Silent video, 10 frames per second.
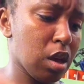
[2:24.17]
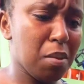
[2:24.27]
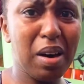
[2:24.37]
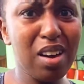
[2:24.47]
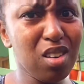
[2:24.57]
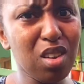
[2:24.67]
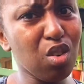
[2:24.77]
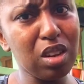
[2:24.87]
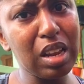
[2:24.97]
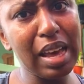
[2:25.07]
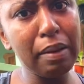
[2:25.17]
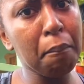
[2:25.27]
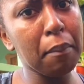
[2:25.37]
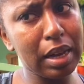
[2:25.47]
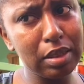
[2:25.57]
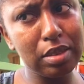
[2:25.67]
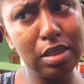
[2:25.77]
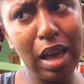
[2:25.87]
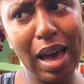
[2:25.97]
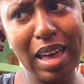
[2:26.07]
But you do only like maths
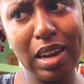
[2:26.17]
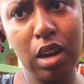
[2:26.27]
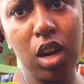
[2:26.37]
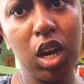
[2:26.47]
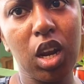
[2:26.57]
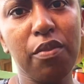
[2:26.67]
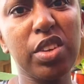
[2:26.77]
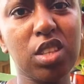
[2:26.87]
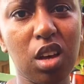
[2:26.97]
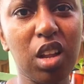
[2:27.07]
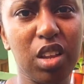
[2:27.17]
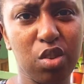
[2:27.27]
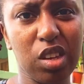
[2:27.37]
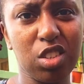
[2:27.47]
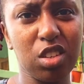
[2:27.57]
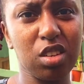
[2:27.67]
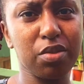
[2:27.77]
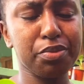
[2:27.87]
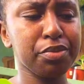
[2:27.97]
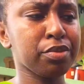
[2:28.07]
and physical
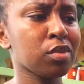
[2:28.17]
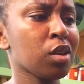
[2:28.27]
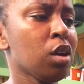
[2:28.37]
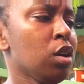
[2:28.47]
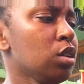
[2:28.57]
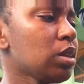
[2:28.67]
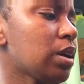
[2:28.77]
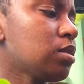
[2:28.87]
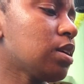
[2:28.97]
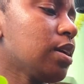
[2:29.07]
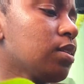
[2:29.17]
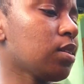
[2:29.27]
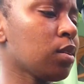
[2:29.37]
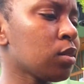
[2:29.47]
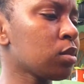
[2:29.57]
education. So I was like,